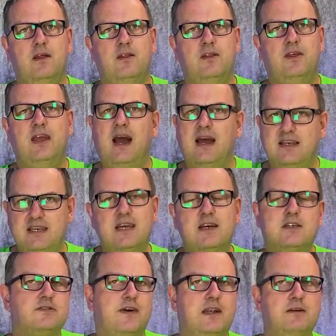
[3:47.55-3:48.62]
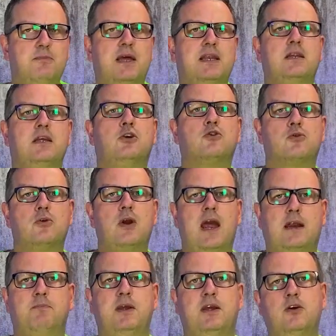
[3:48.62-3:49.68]
The idea is fundamentally
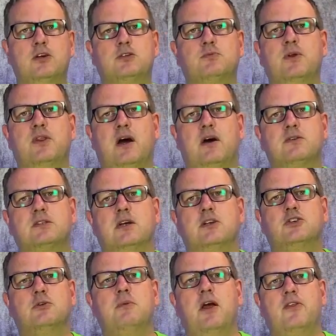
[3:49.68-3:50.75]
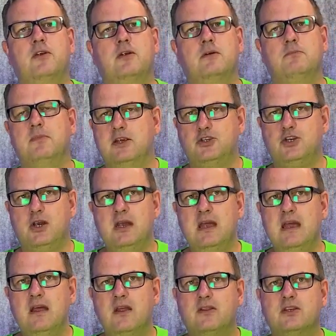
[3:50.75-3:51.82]
correct because without such a measure,
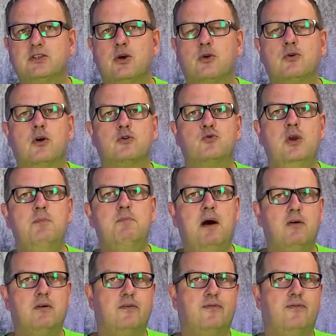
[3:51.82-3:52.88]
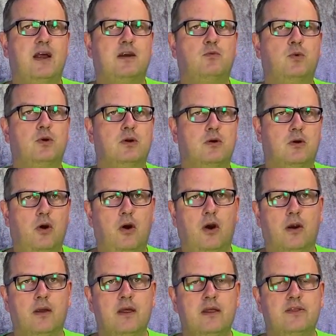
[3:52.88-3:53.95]
the so-called rebound effect would
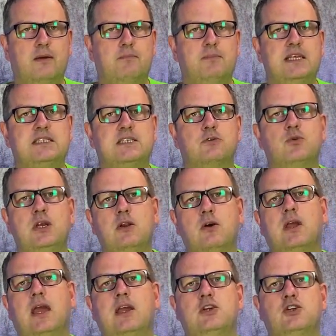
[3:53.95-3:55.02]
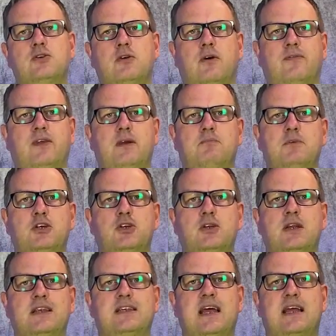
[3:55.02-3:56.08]
occur. That means a relocation of the
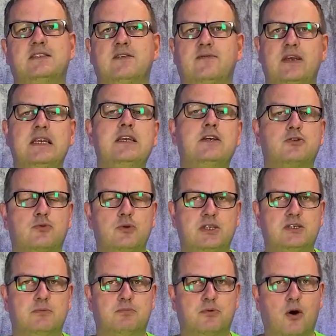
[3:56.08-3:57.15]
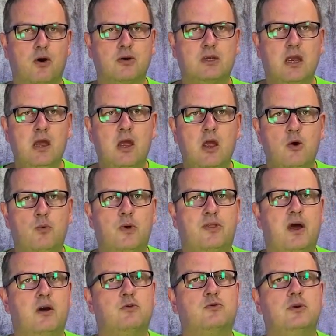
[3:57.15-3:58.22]
emission-intensive industries abroad
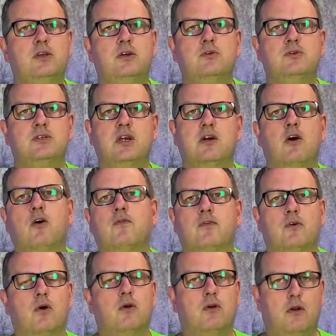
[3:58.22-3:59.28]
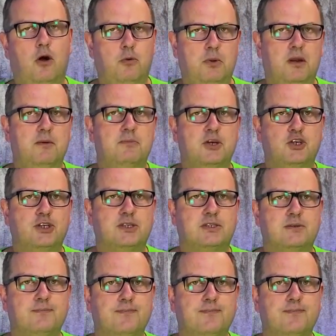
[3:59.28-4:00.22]
without reducing overall global emissions.